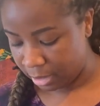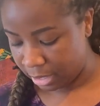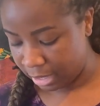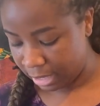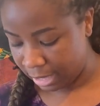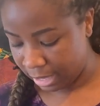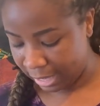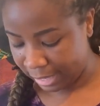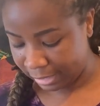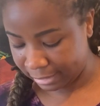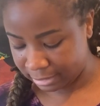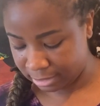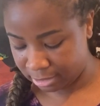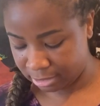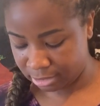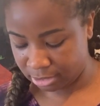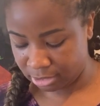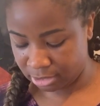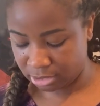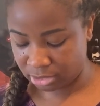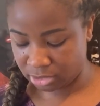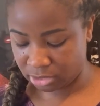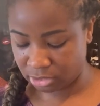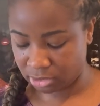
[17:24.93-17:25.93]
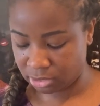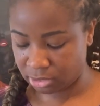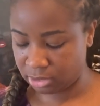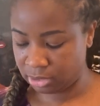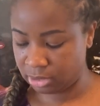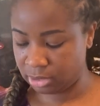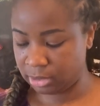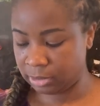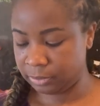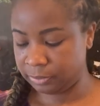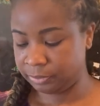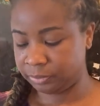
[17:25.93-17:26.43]
Next,
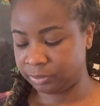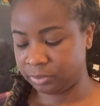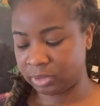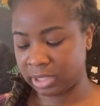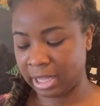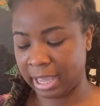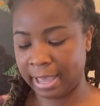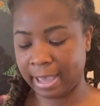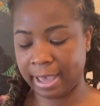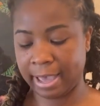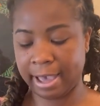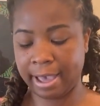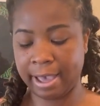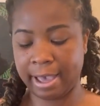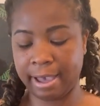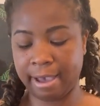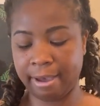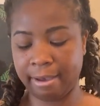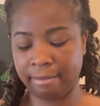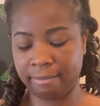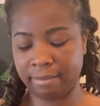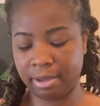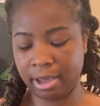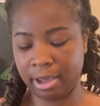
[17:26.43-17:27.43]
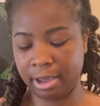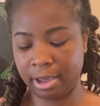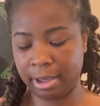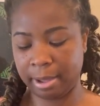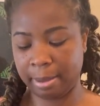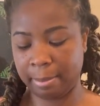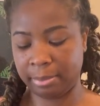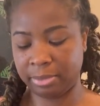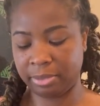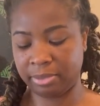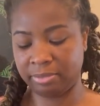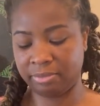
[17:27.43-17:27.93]
I
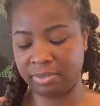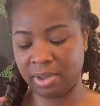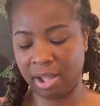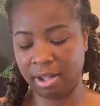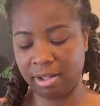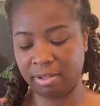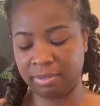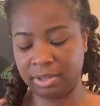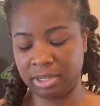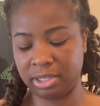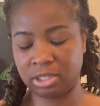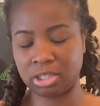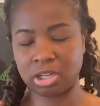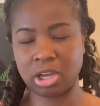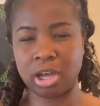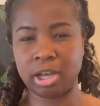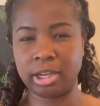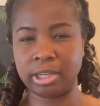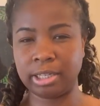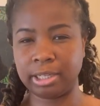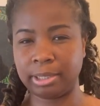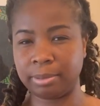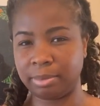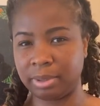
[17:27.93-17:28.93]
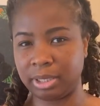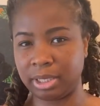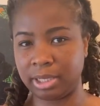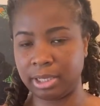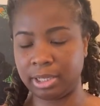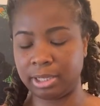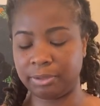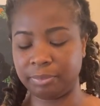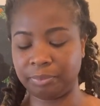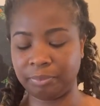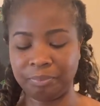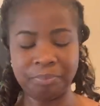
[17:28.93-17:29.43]
have the Velvet Tonka
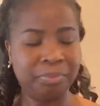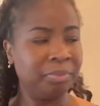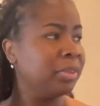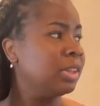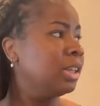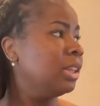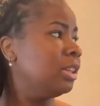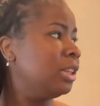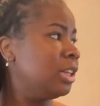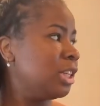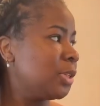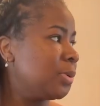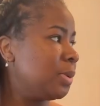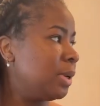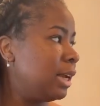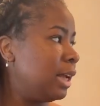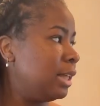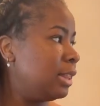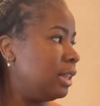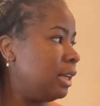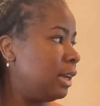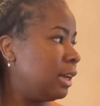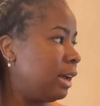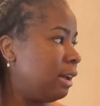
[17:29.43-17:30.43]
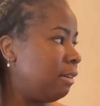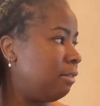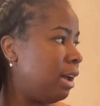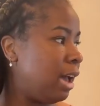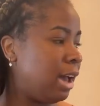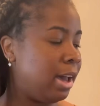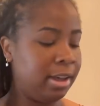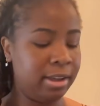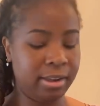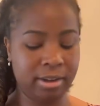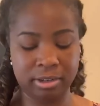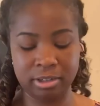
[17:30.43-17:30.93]
Bean. This one I think I've
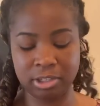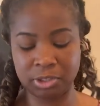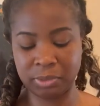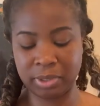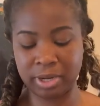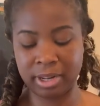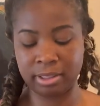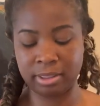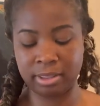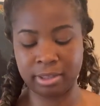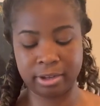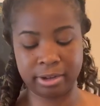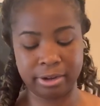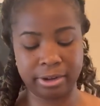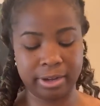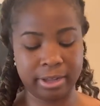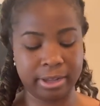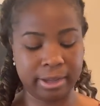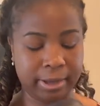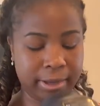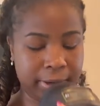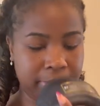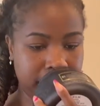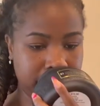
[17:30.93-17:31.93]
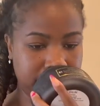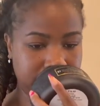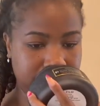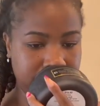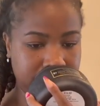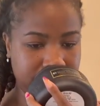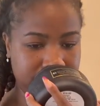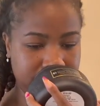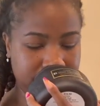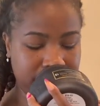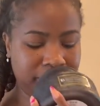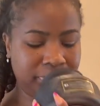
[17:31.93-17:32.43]
had. This one I think I already had.
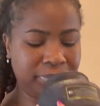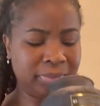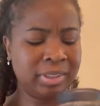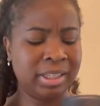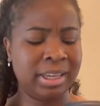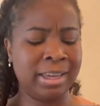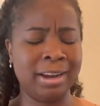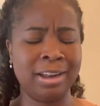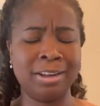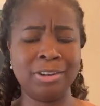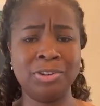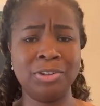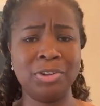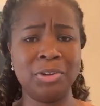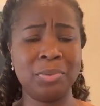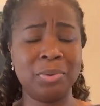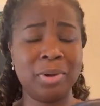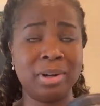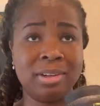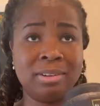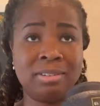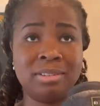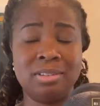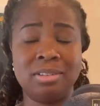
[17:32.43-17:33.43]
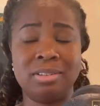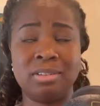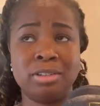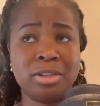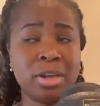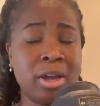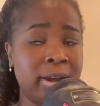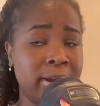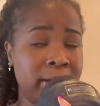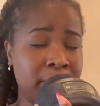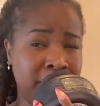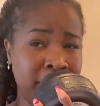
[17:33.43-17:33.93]
And I don't know what a
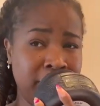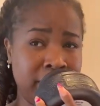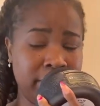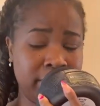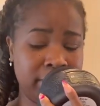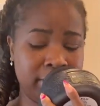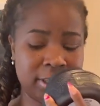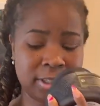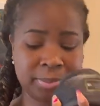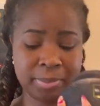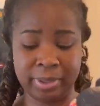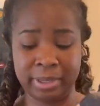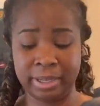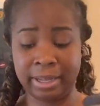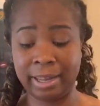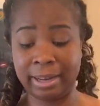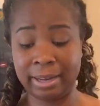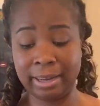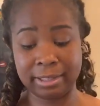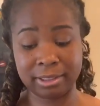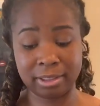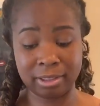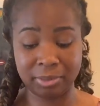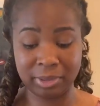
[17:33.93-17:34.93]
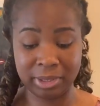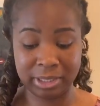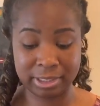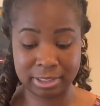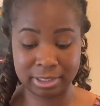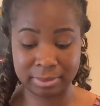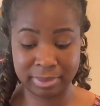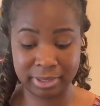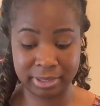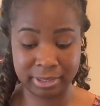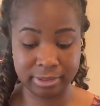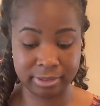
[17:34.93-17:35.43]
Tonka Bean is, but I like the way it
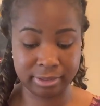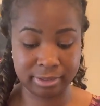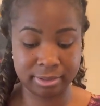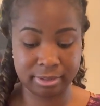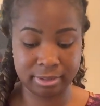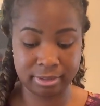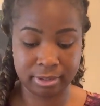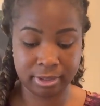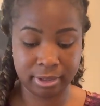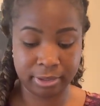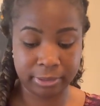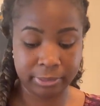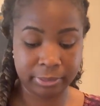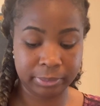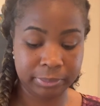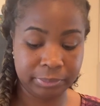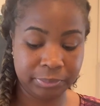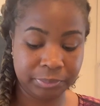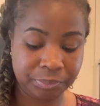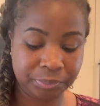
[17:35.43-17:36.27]
smells. So